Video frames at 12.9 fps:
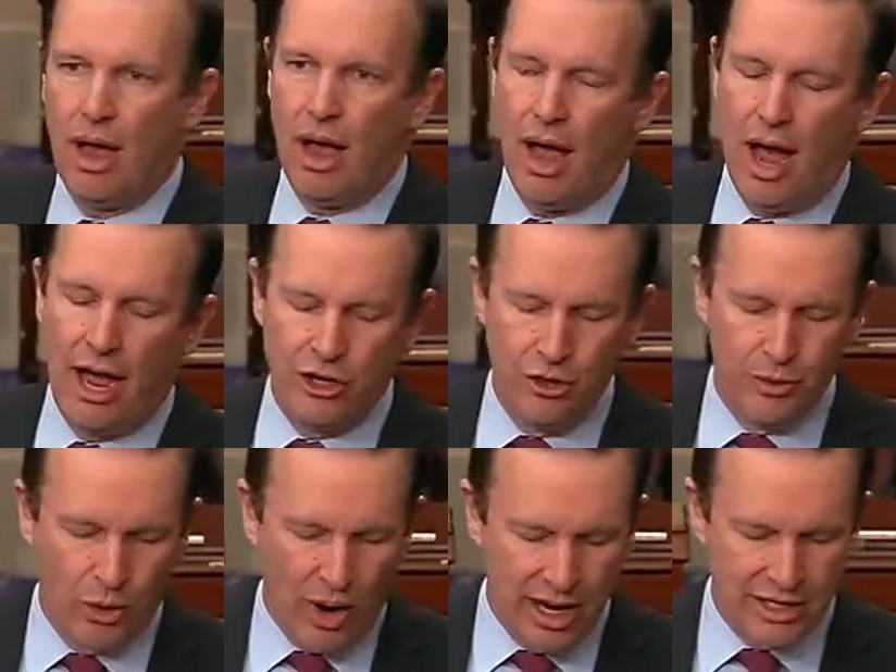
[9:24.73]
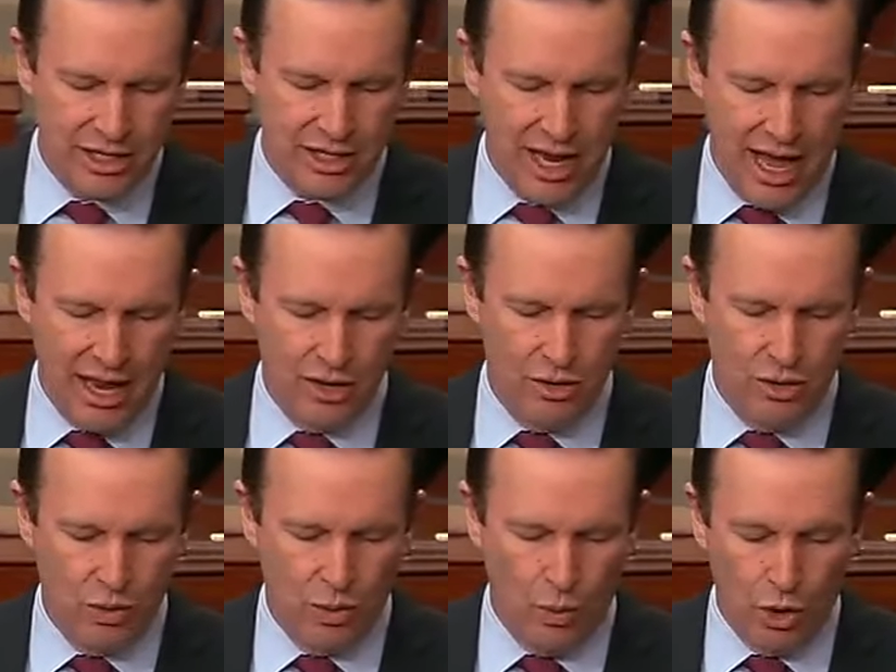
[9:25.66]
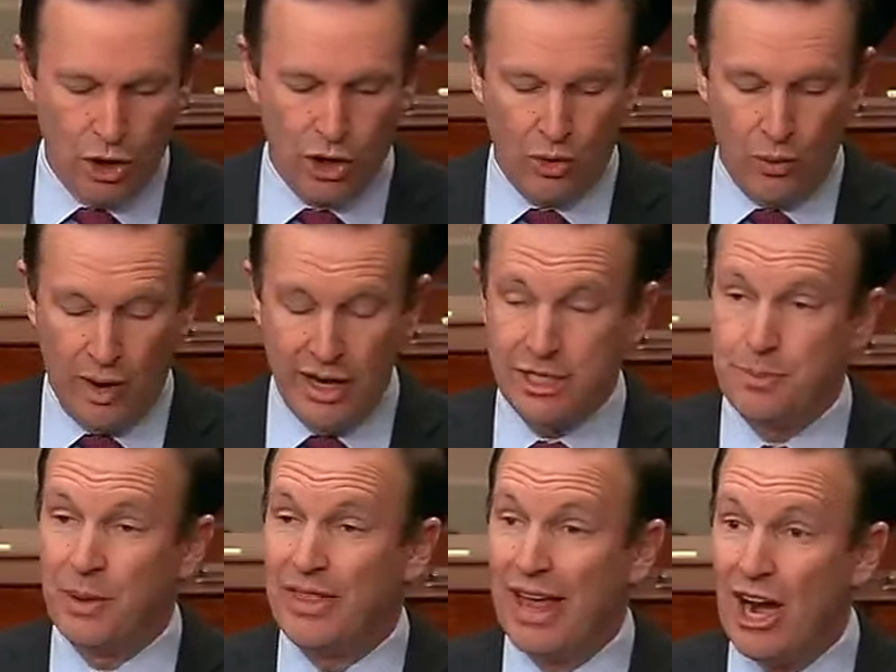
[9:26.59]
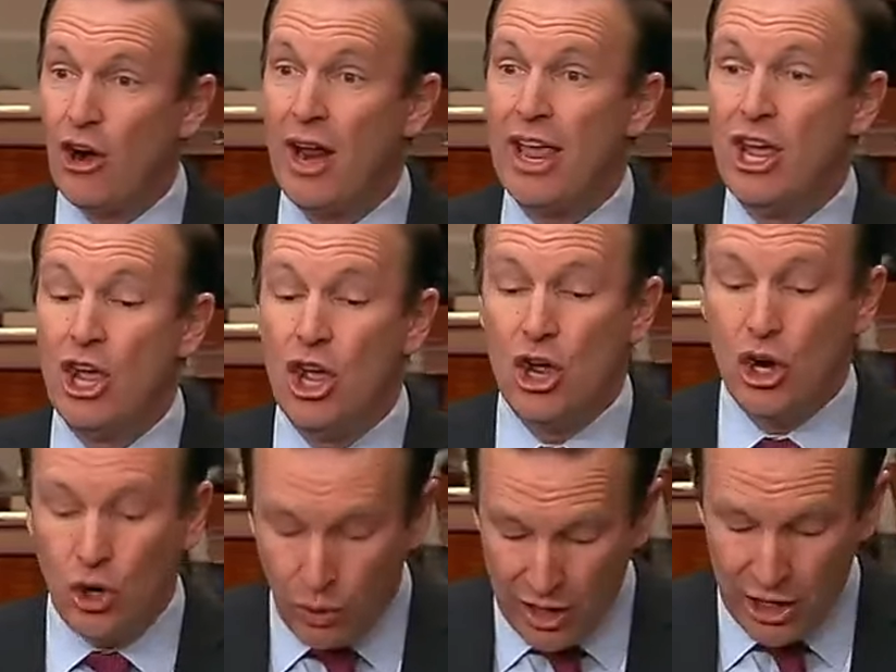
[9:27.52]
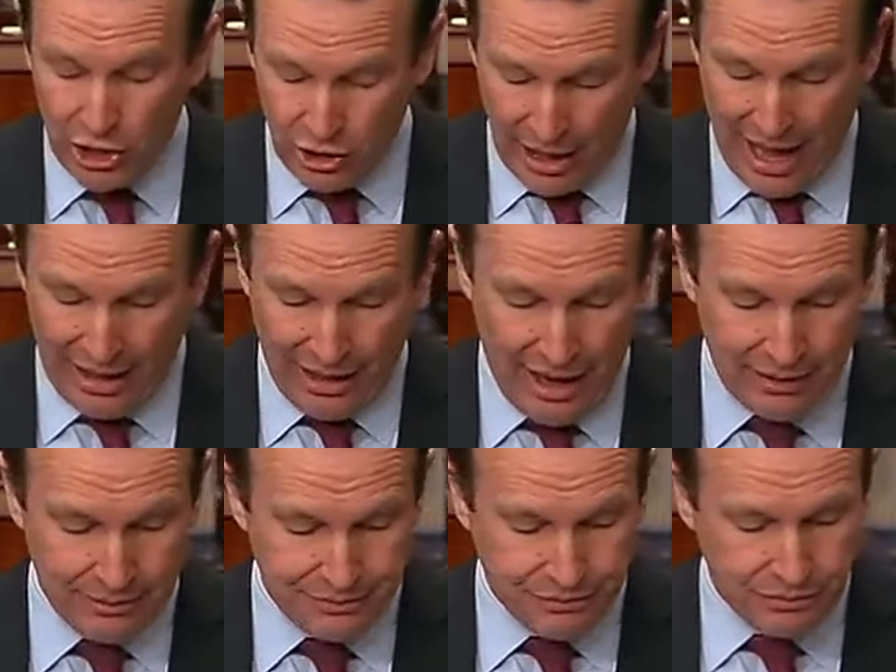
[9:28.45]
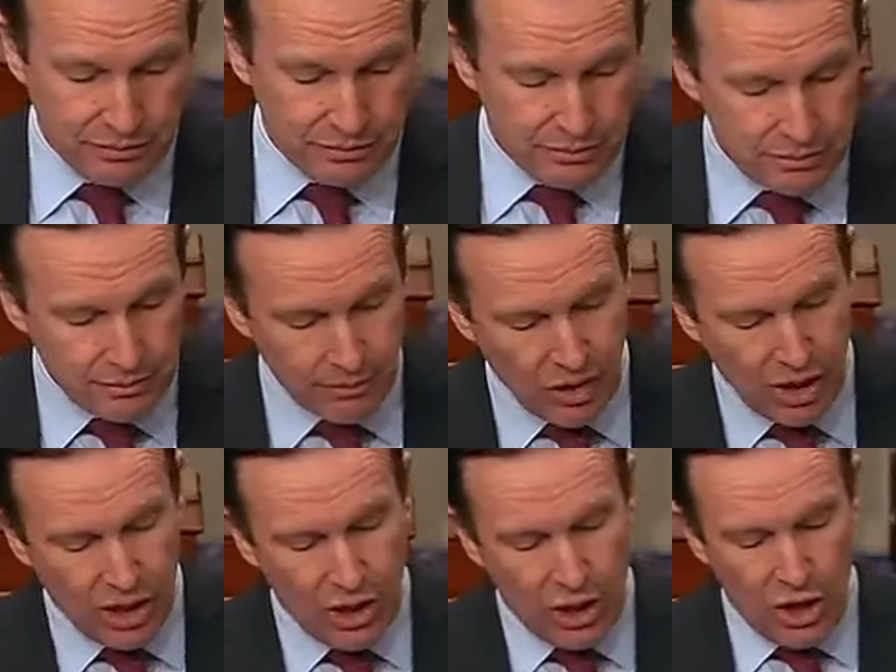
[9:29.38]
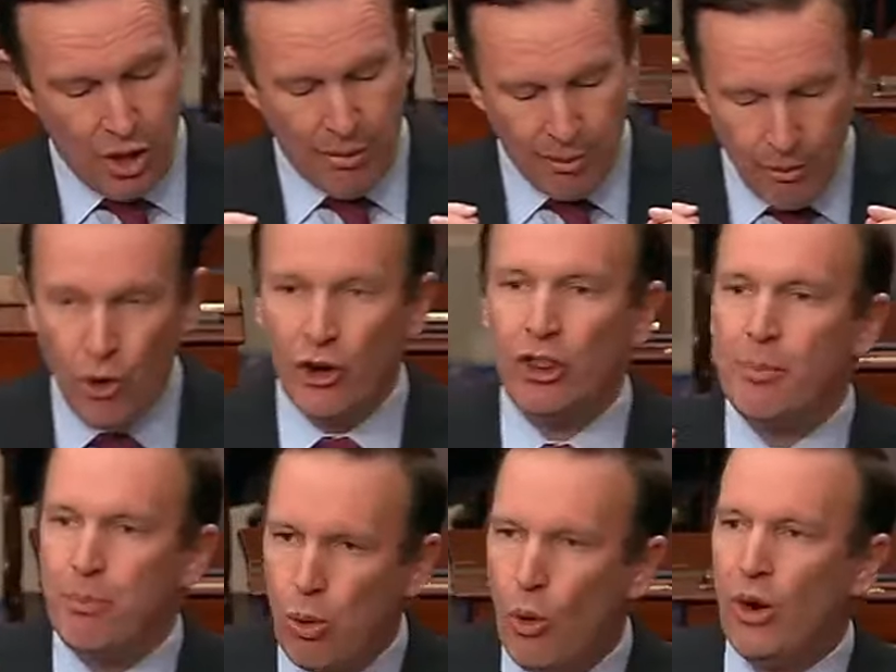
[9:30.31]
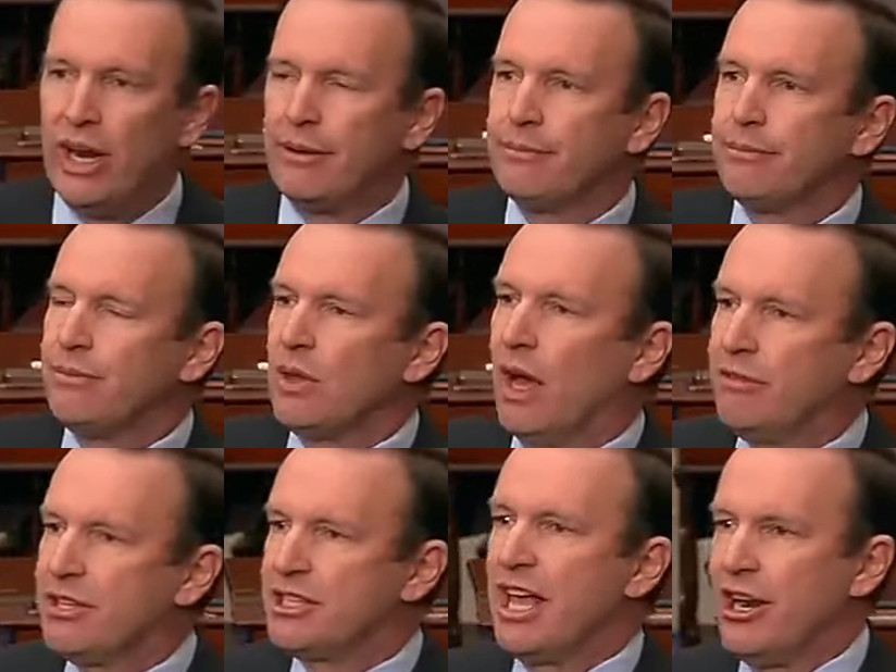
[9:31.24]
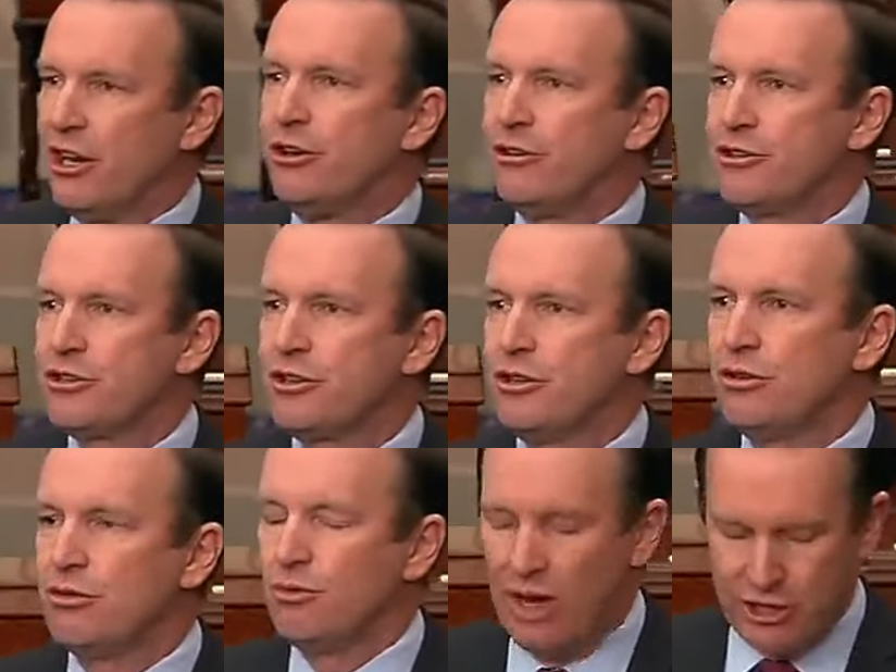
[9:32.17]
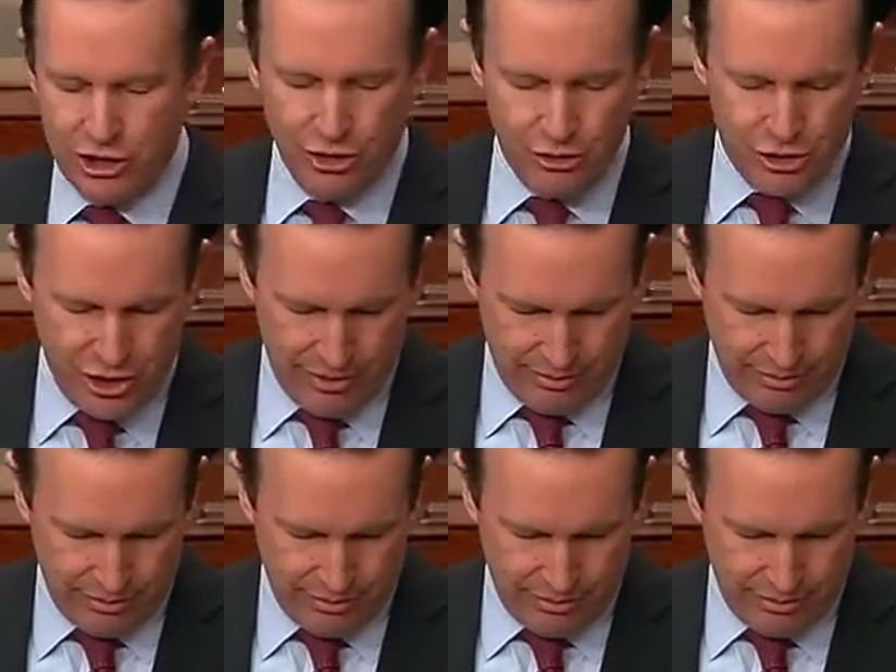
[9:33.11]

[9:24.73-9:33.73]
on human rights and worker rights, but they are a critical ally. But more to the point of the senator's resolution.